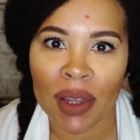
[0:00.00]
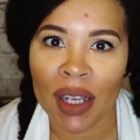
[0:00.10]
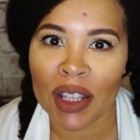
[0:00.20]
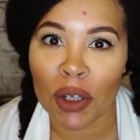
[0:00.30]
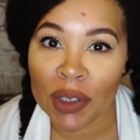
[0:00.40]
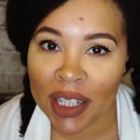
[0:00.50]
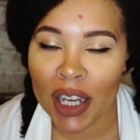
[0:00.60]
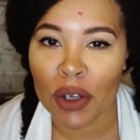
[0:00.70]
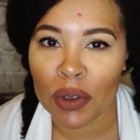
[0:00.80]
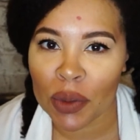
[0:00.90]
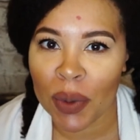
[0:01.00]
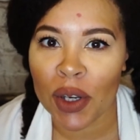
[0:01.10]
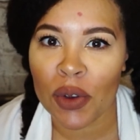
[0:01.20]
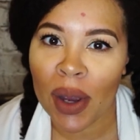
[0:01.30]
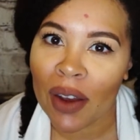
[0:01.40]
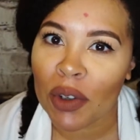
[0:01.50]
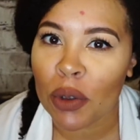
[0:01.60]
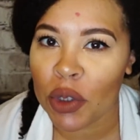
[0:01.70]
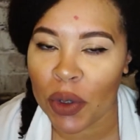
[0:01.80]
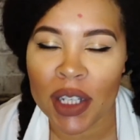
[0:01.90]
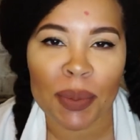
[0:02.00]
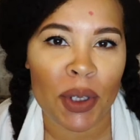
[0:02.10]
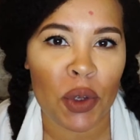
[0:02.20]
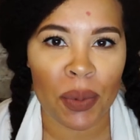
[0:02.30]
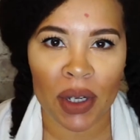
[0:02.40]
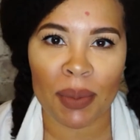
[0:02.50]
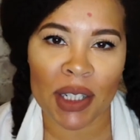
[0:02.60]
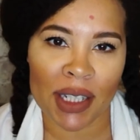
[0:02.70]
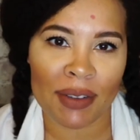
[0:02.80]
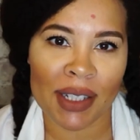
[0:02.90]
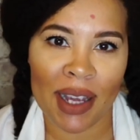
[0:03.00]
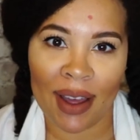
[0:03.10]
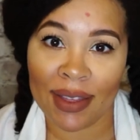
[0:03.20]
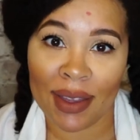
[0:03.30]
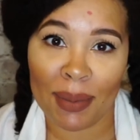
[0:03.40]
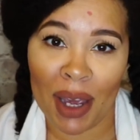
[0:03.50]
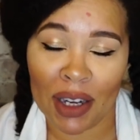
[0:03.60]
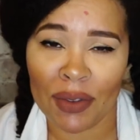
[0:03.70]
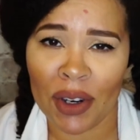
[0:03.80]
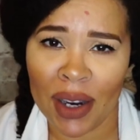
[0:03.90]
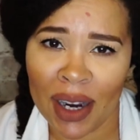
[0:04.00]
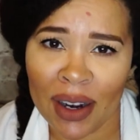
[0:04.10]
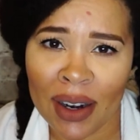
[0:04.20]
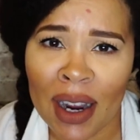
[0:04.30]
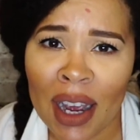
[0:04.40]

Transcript: Like those tangles where you have no choice, but you pretty much have to cut them out of your hair.